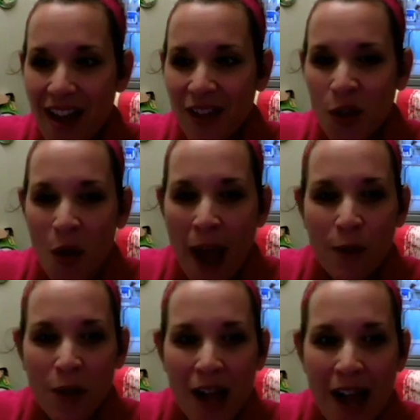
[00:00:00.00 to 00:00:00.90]
So I
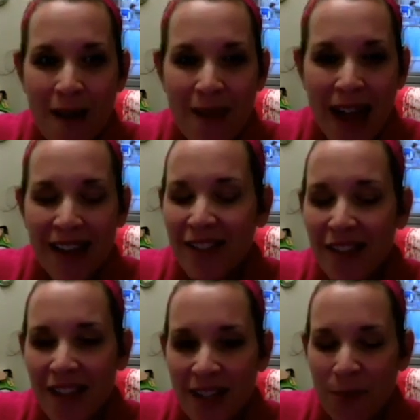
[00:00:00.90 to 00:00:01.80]
will
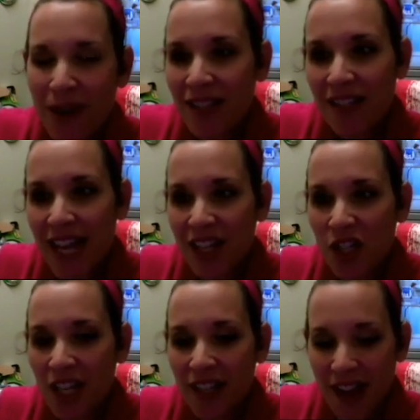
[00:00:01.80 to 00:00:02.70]
end this
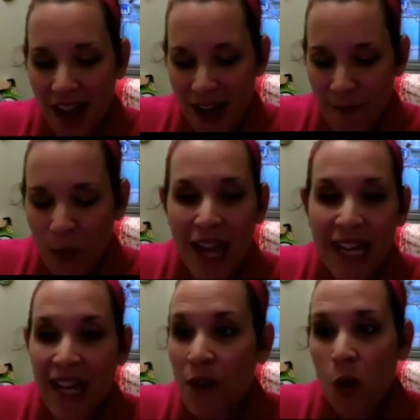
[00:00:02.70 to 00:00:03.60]
presentation with
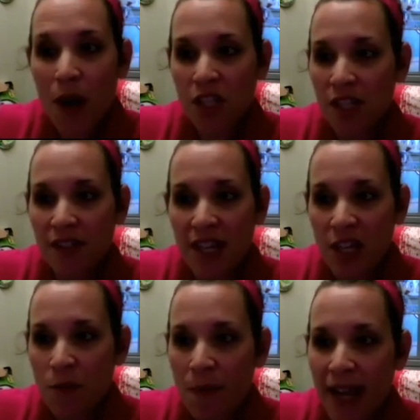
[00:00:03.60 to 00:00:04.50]
any other questions that
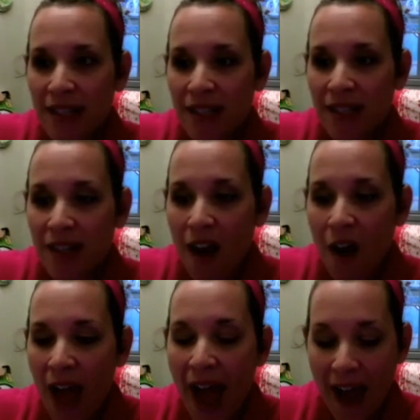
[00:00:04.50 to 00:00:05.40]
you might
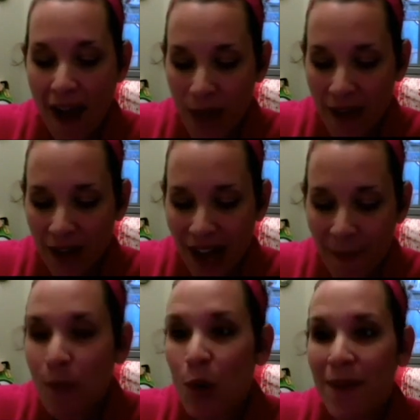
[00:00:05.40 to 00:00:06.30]
all have. We have a
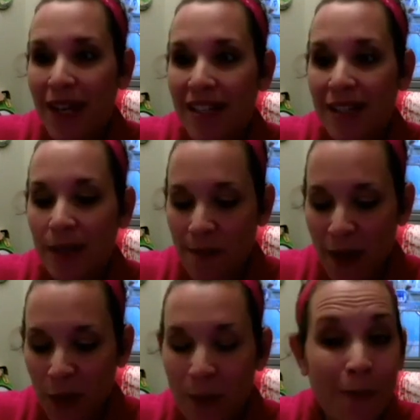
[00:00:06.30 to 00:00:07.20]
couple more minutes,
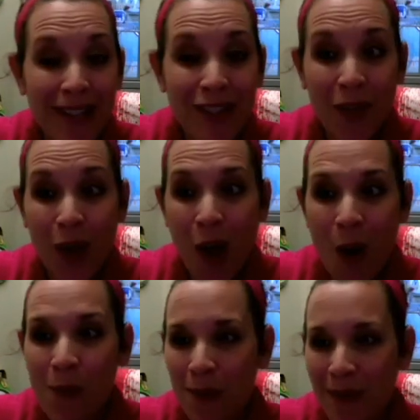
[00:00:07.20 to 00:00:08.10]
about 3 more minutes on the call.
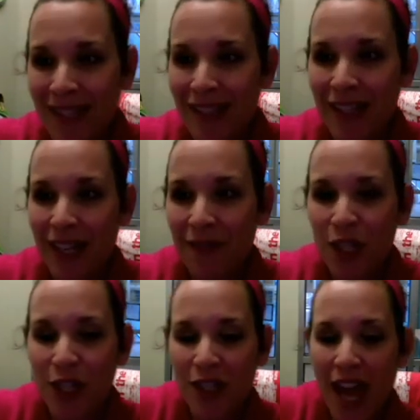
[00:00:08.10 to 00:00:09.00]
We want to be sensitive
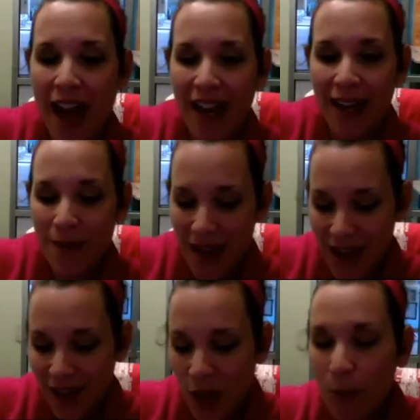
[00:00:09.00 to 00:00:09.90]
to your time.
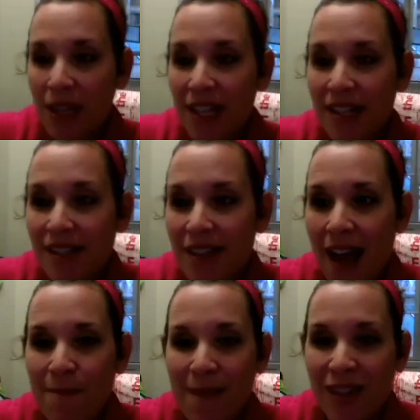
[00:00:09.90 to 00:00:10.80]
So please
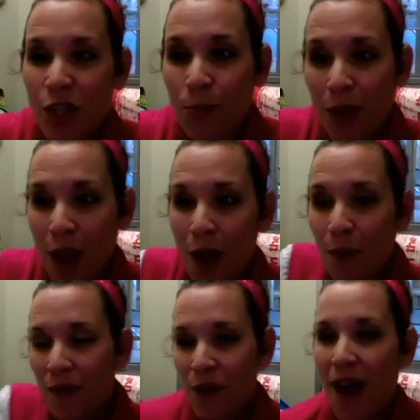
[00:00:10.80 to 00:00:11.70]
message below
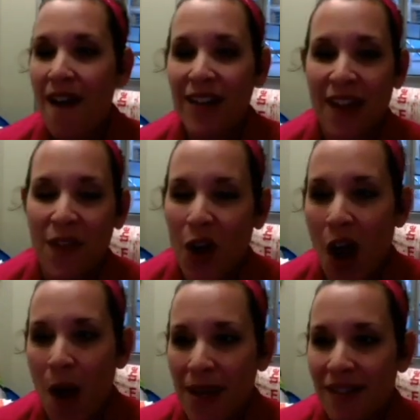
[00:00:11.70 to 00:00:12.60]
if you have any other
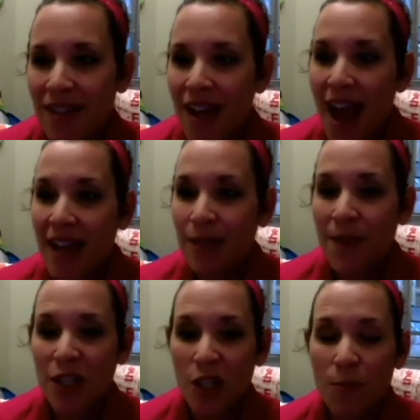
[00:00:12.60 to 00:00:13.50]
comments. As
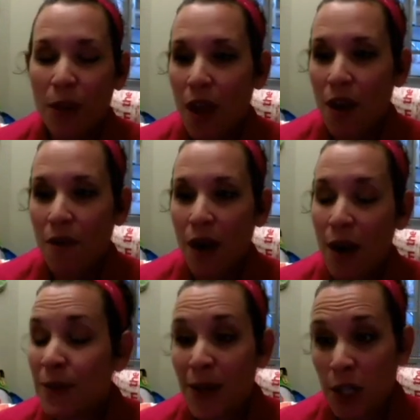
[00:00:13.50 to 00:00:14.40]
mentioned below, or
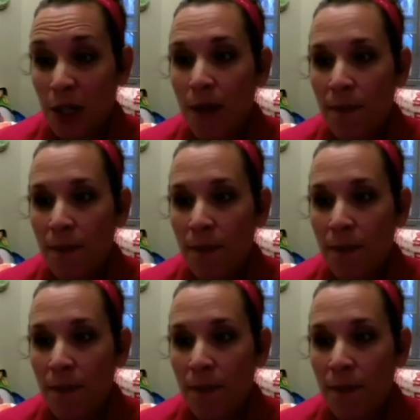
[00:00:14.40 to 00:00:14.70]
as mentioned